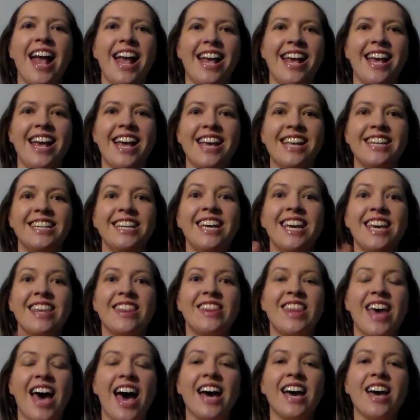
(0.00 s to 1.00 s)
and
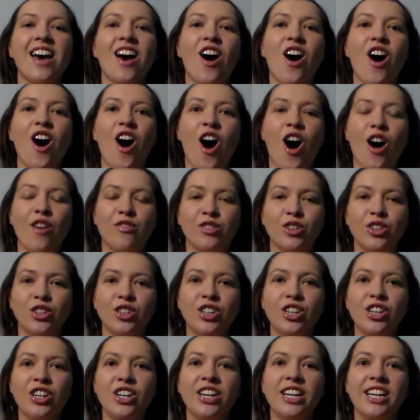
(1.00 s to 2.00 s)
that
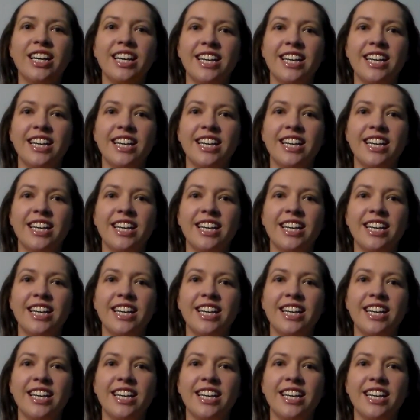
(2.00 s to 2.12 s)
offer